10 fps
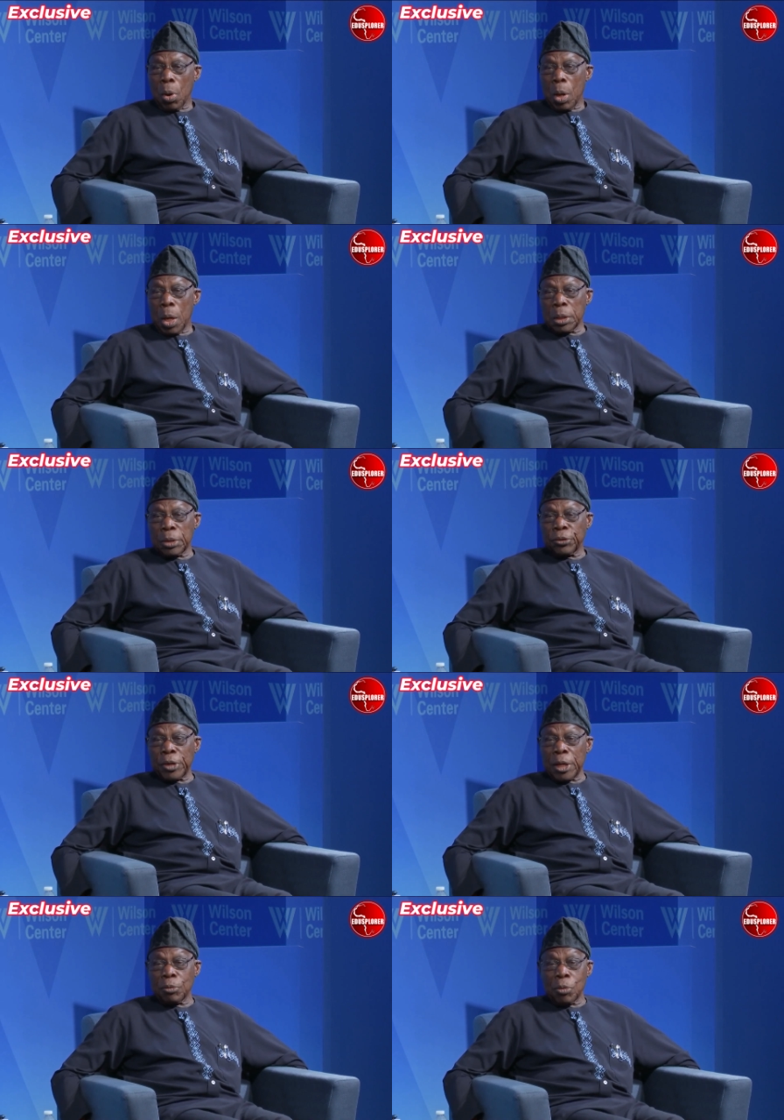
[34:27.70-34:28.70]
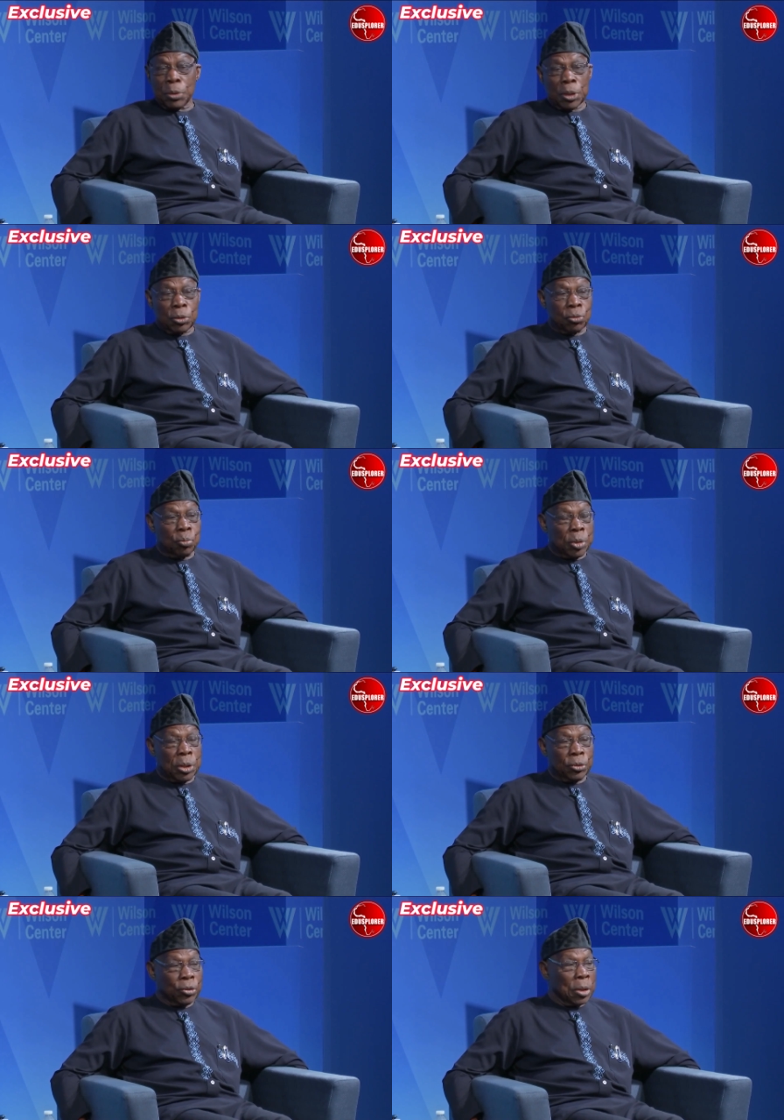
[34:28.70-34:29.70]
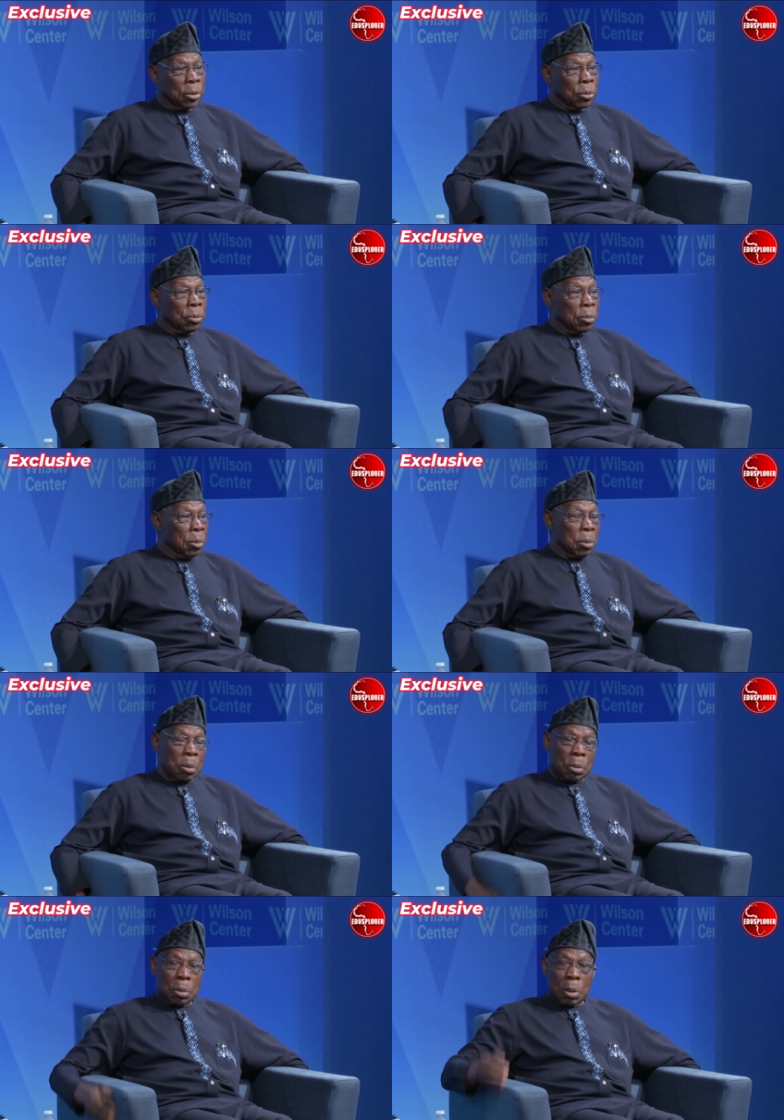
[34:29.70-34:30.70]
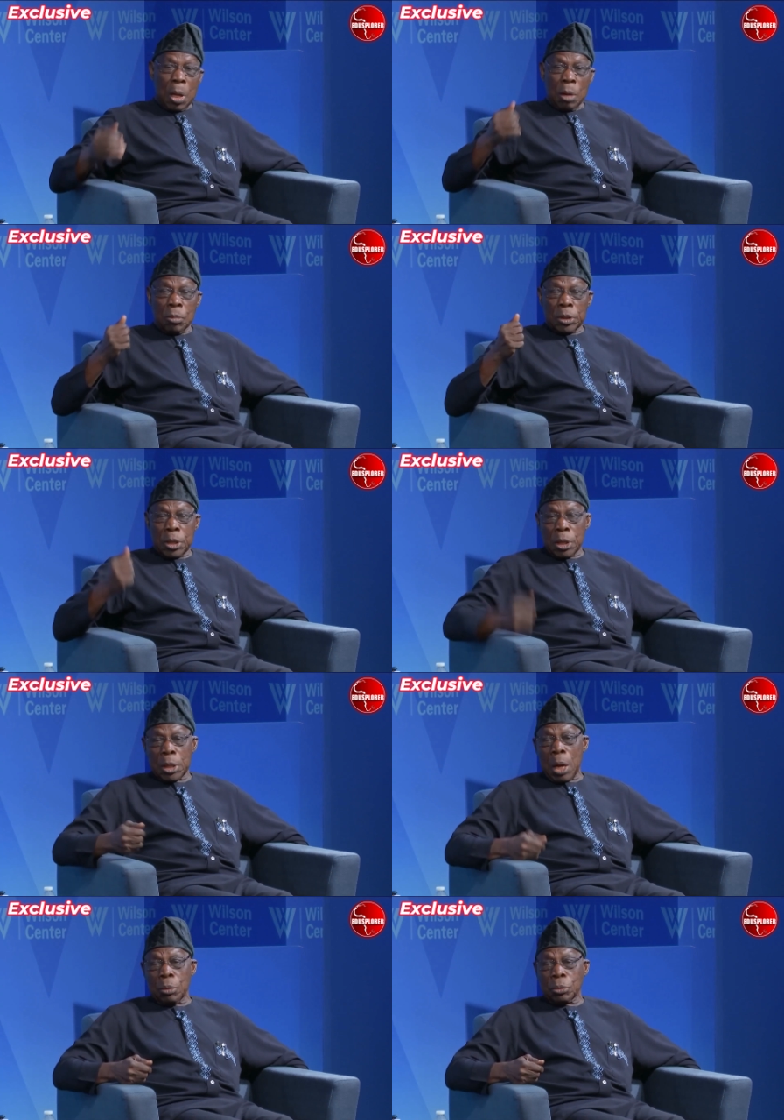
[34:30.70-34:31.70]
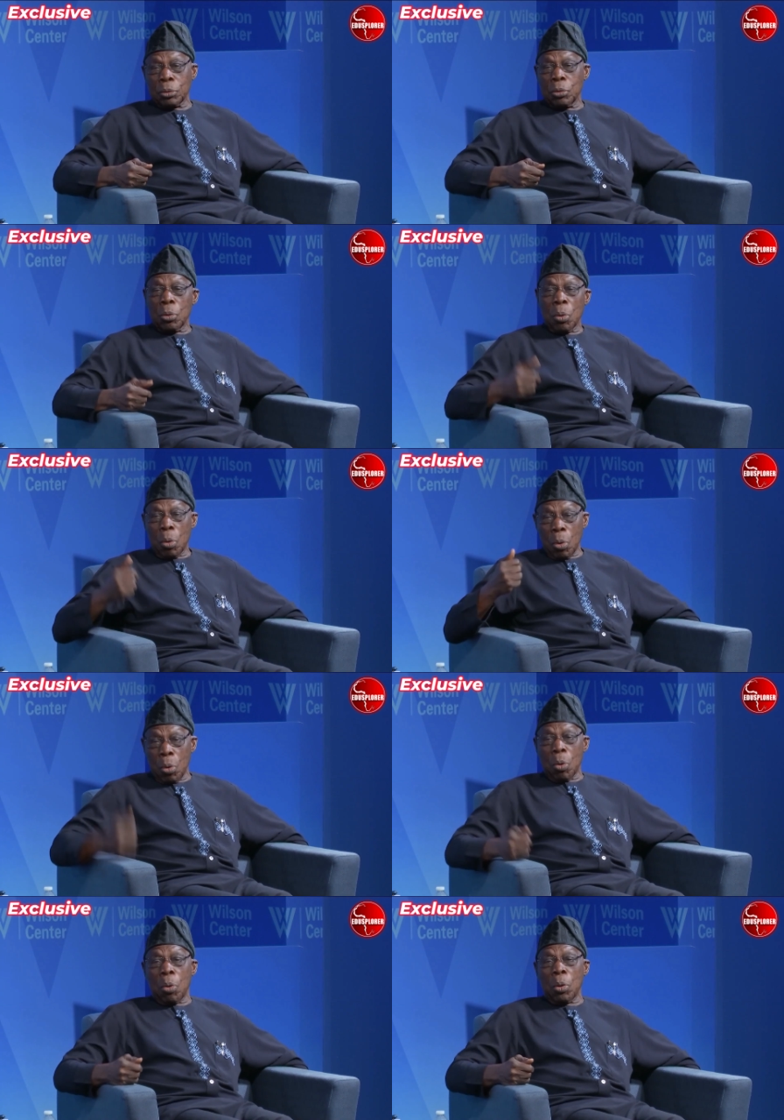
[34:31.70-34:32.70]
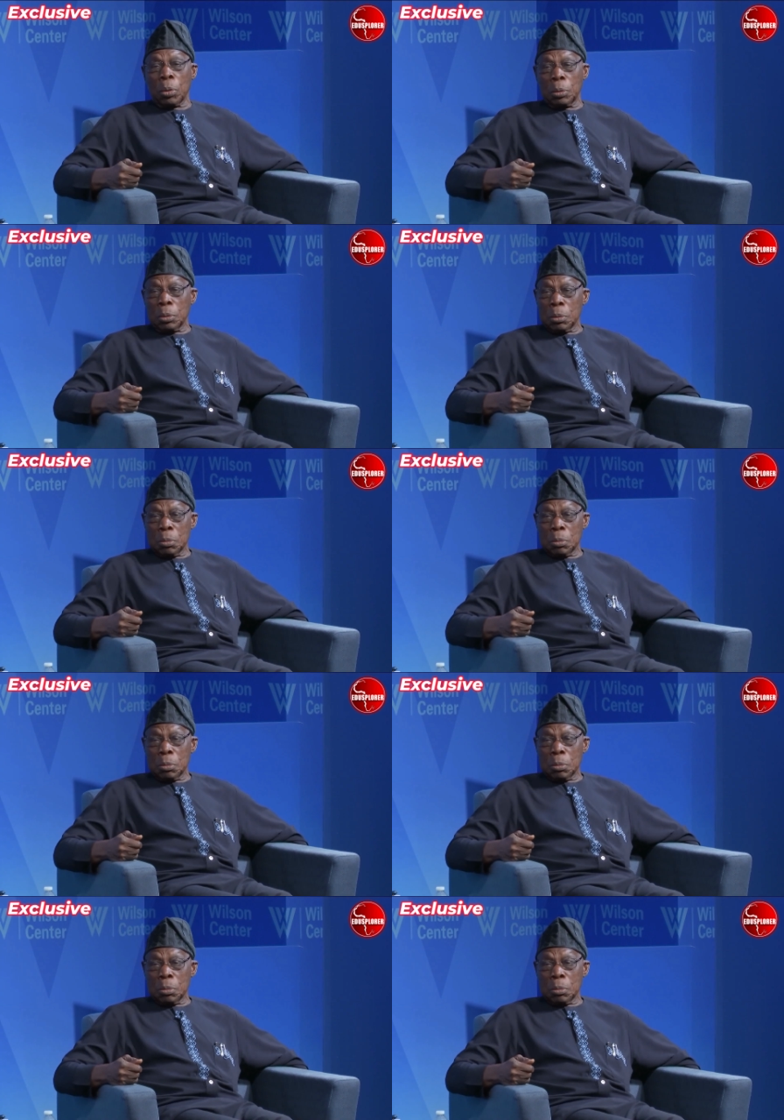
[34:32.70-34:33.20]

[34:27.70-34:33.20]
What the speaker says: And he said one thing to me. He said, look, I will take out all